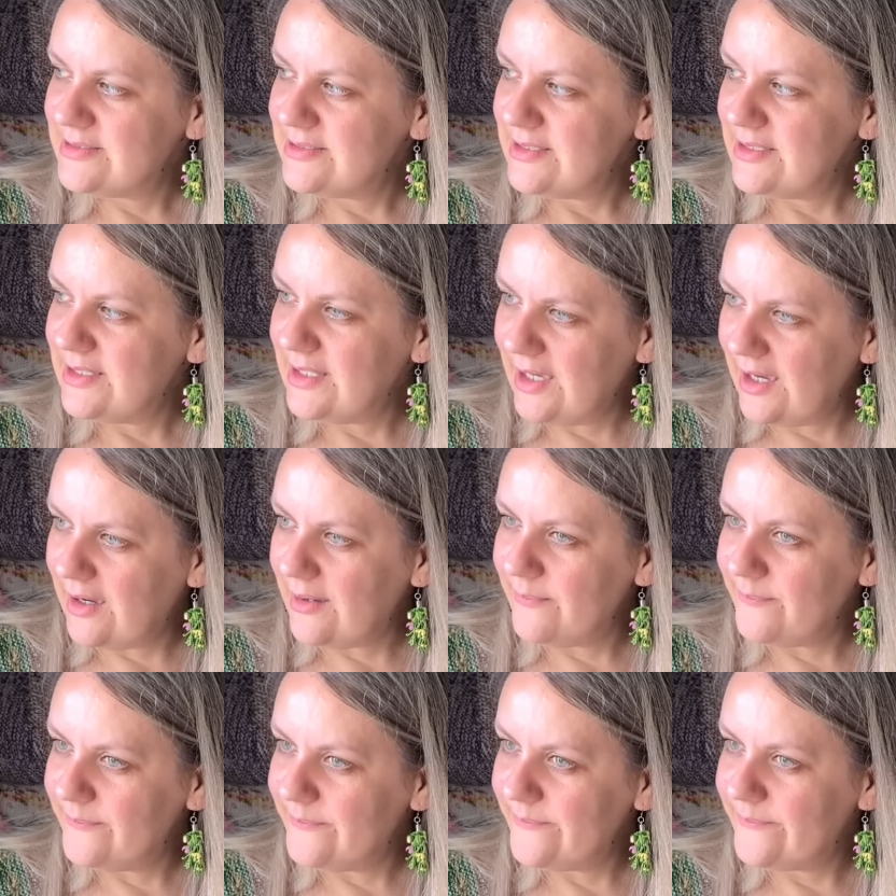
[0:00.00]
Yeah,
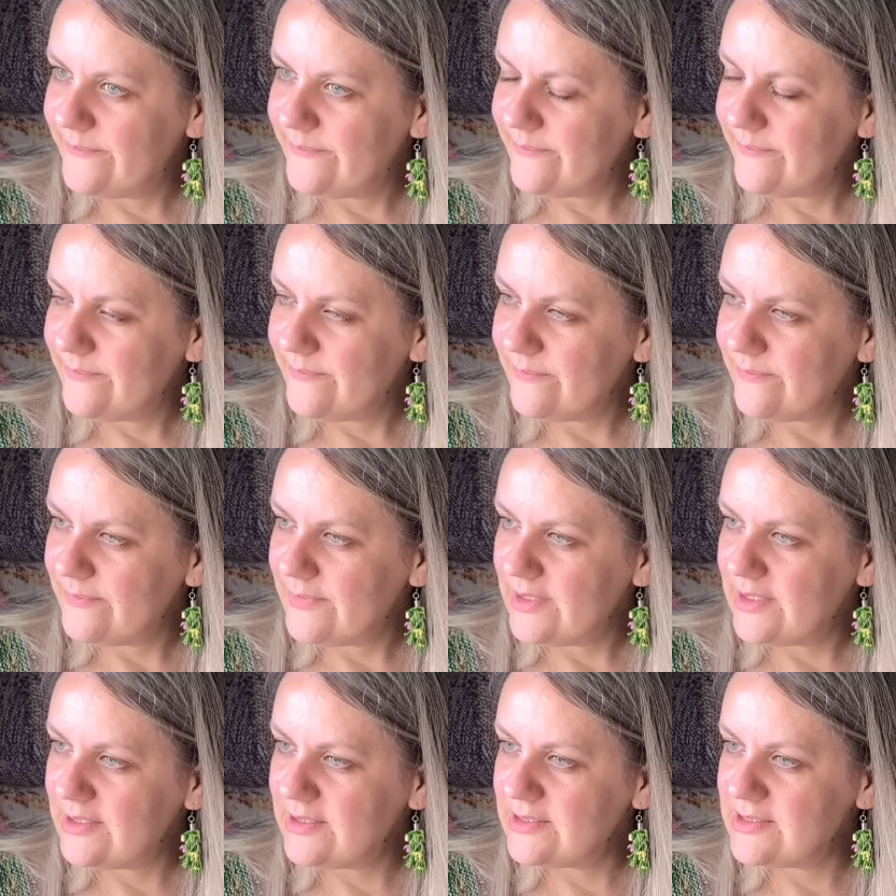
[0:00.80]

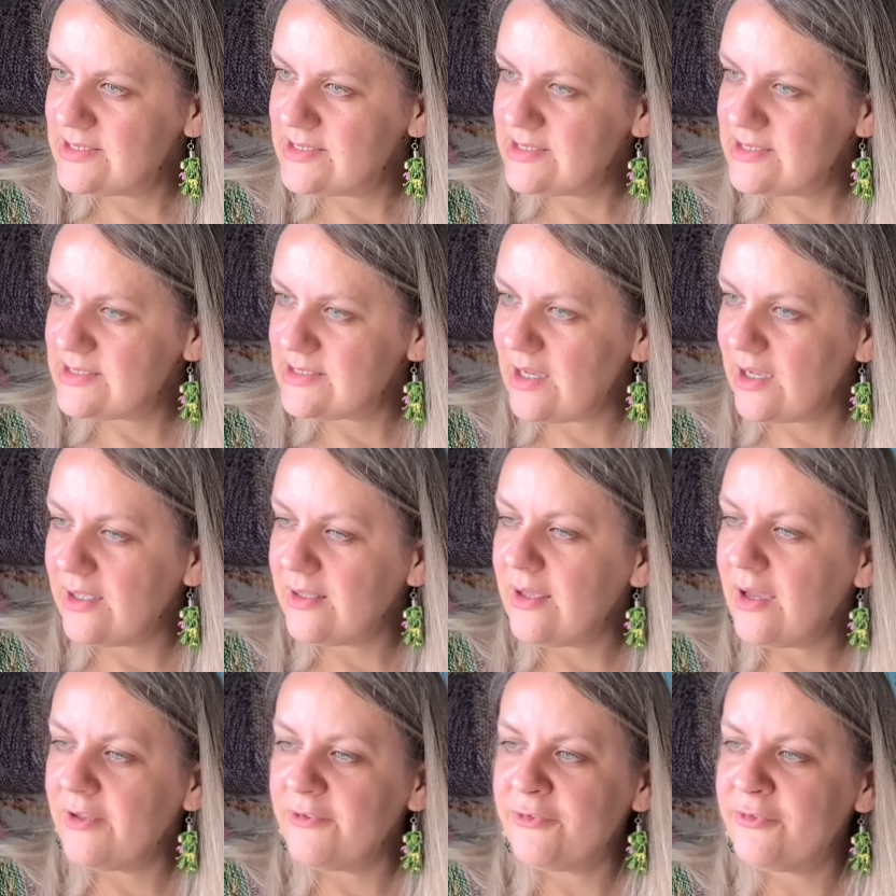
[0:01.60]
because
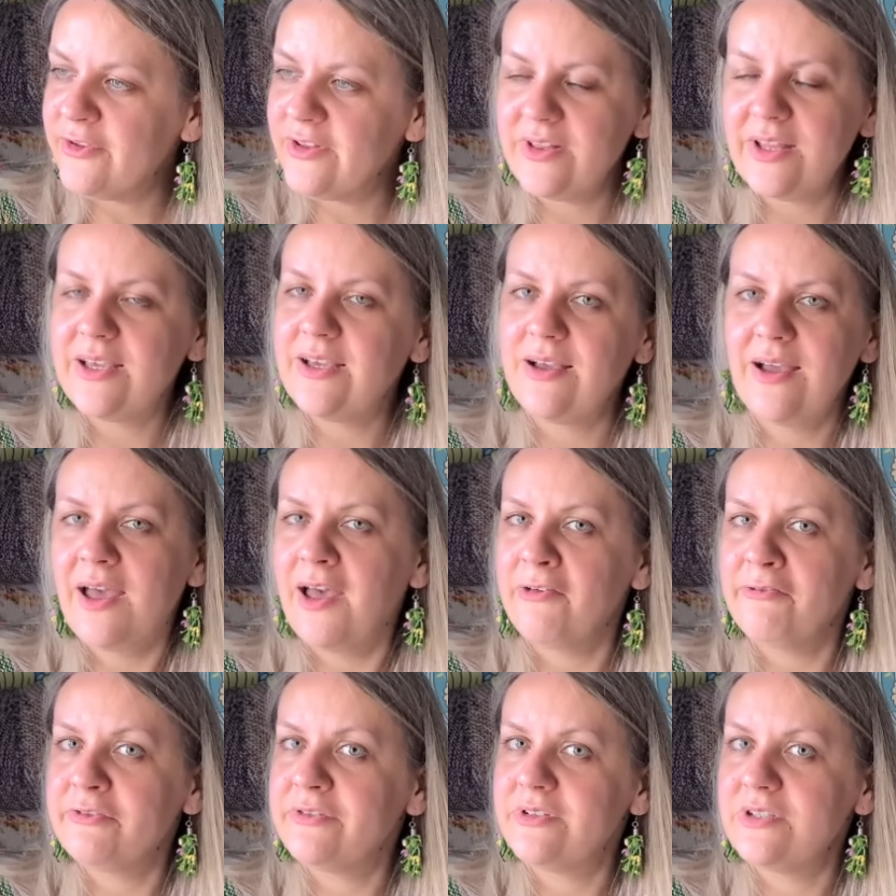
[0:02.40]
I feel like I
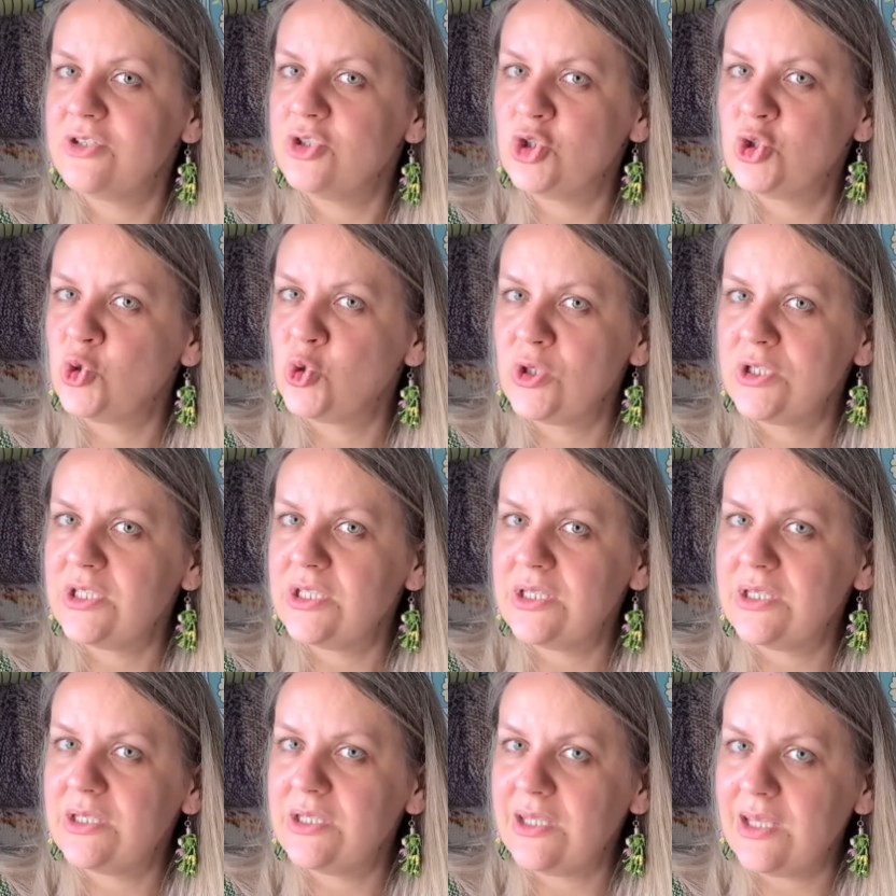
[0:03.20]
haven't enjoyed
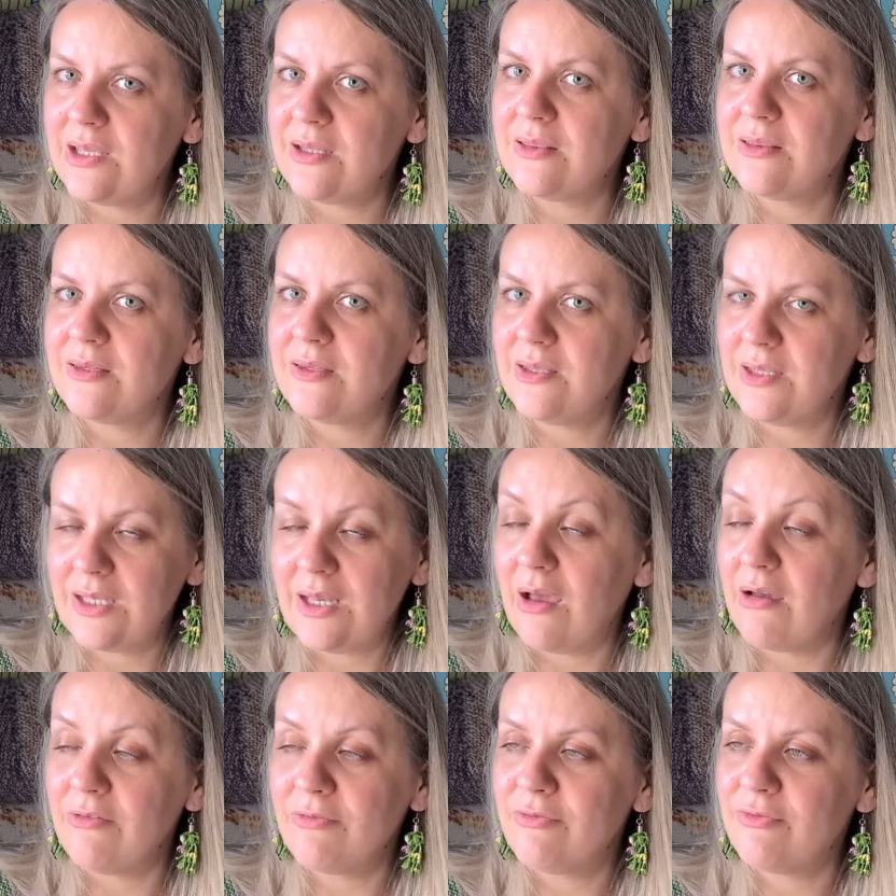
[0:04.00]
it yet
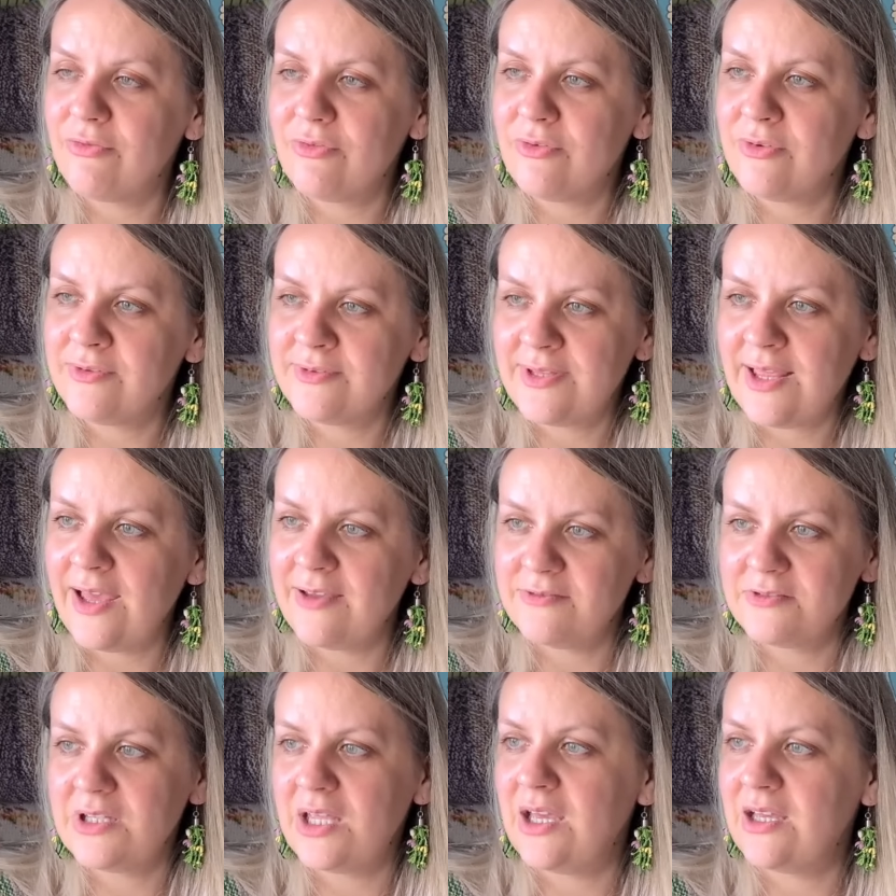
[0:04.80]
enough.
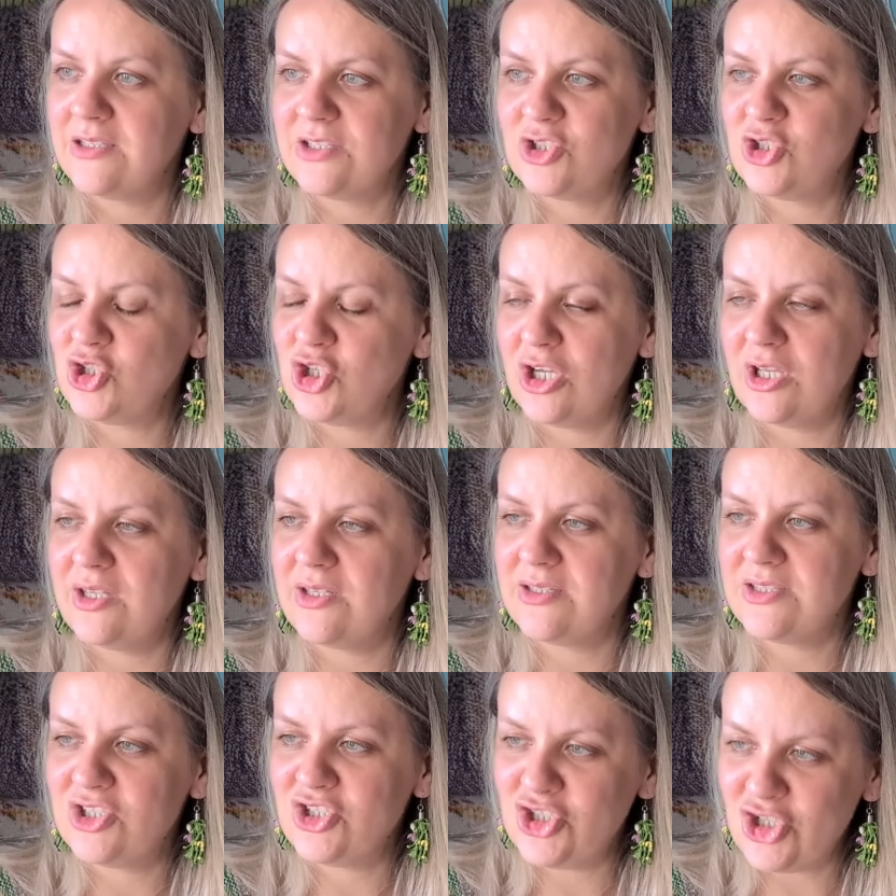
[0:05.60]
Haven't had a
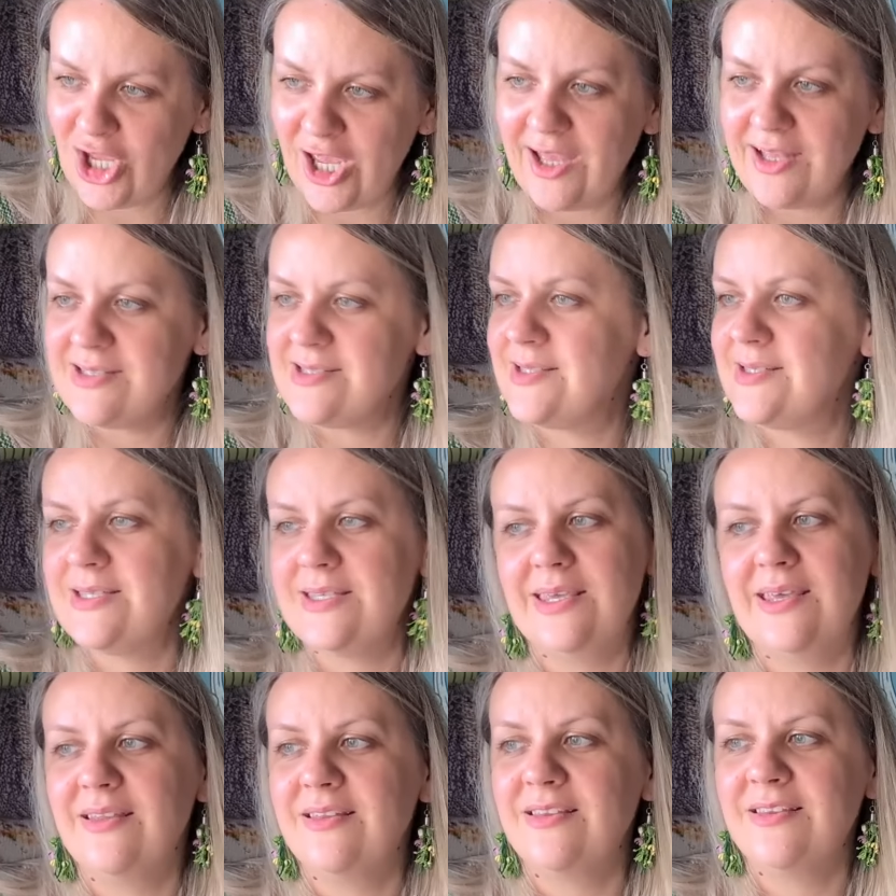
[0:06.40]
chance
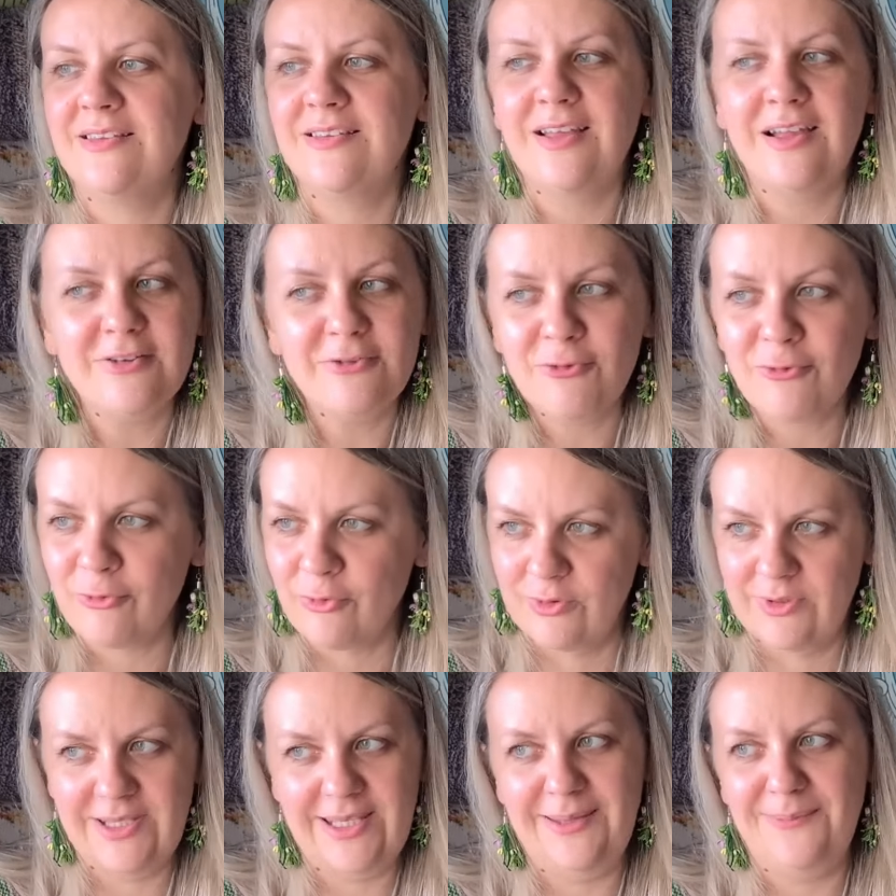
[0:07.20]
yet, not
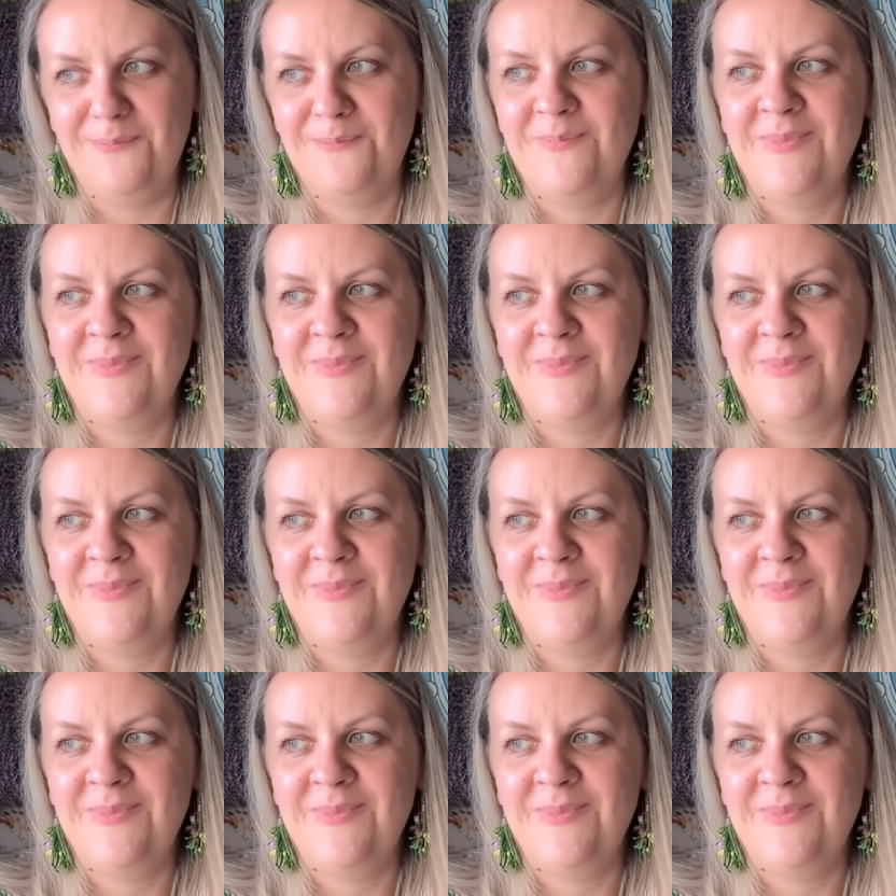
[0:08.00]
fully.